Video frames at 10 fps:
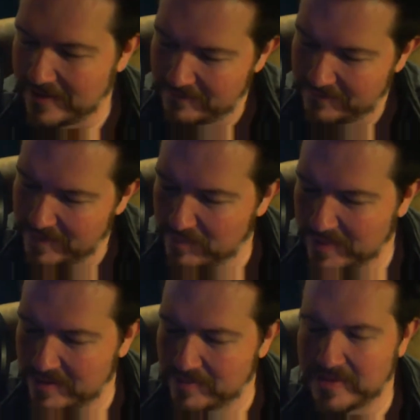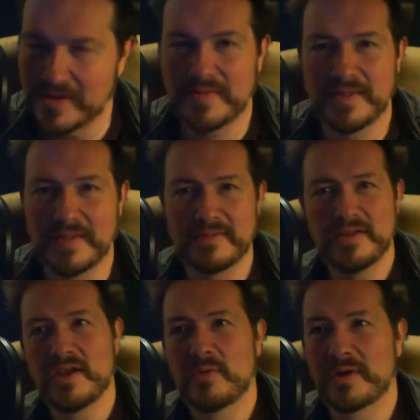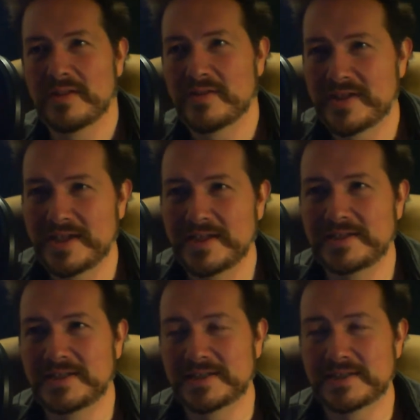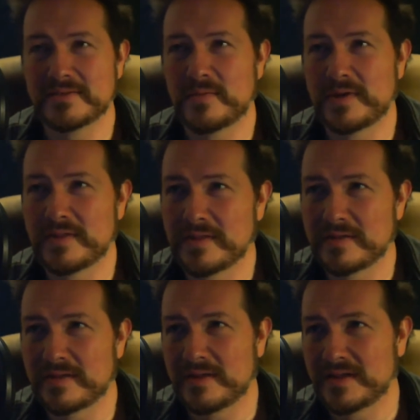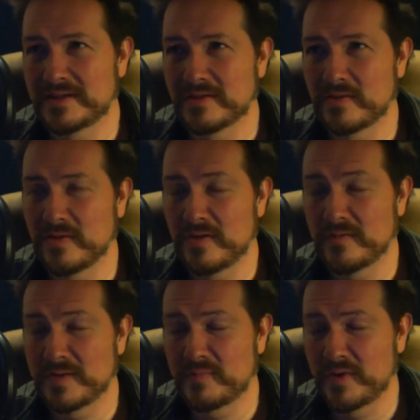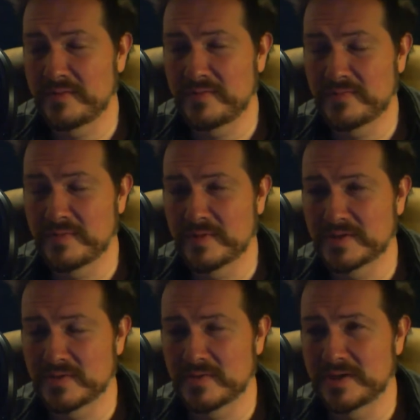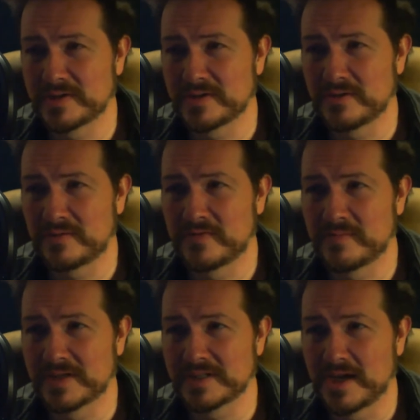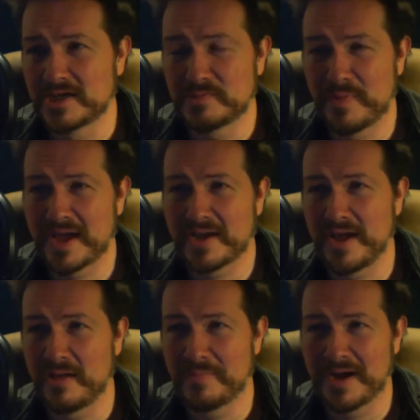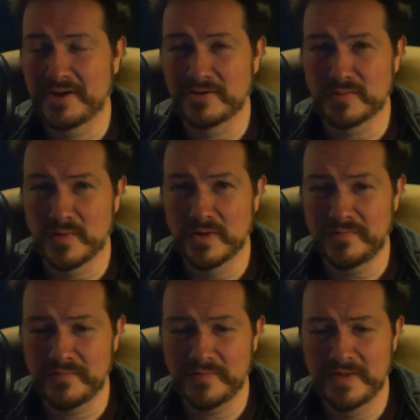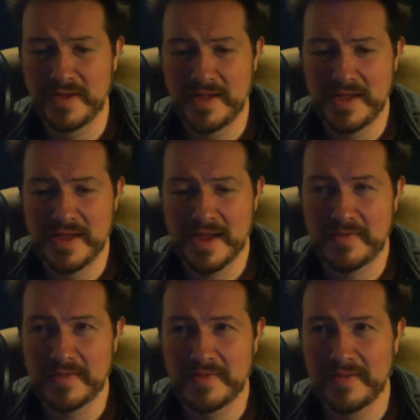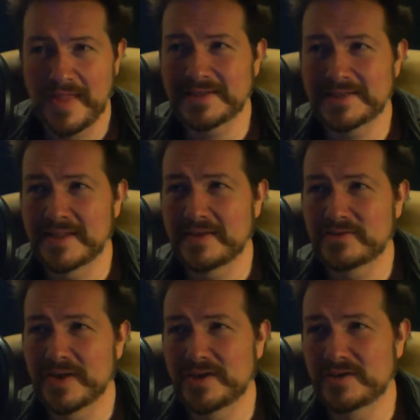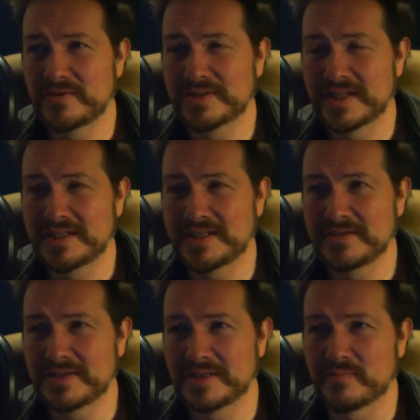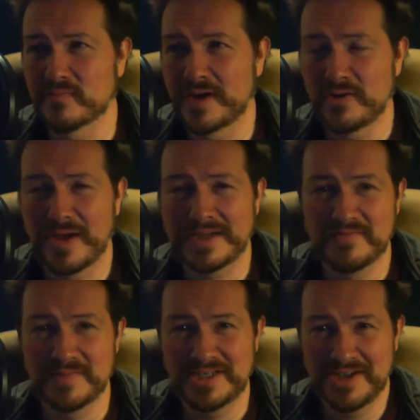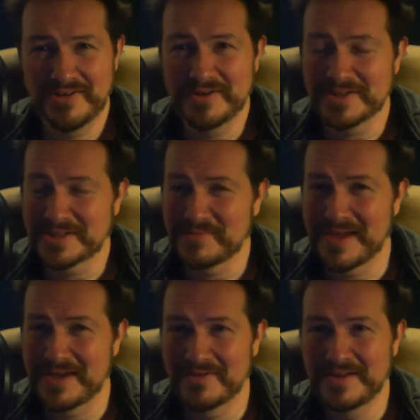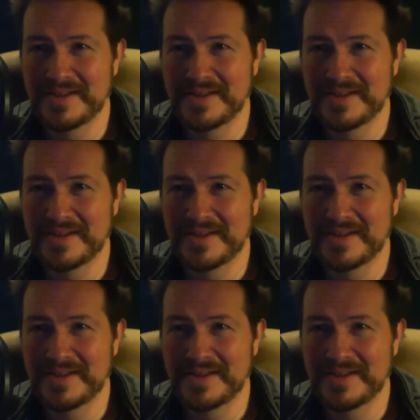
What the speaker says: a flipper baby, and then one of their kids is one of the girl. The point of view from the story is told from this hunchback albino dwarf. And then the last thing they try to do is they steal some radioactive material somehow,